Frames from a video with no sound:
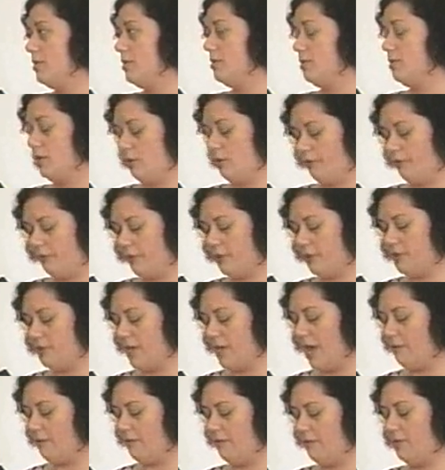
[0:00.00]
So the first
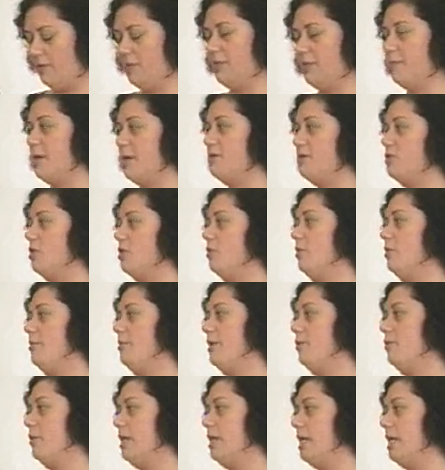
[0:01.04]
half of the semester we'll
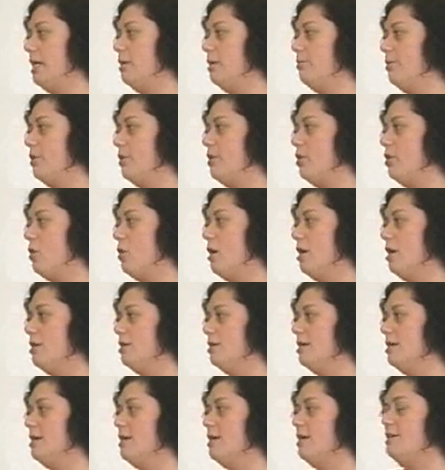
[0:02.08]
be reading a book
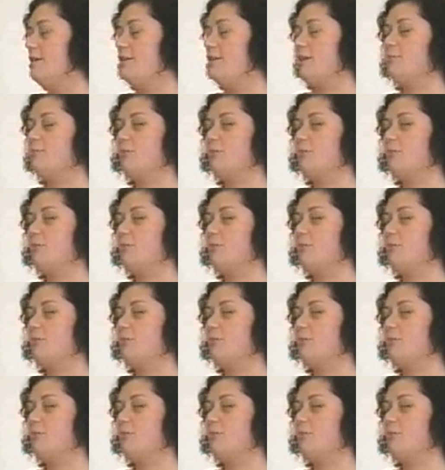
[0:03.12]
called The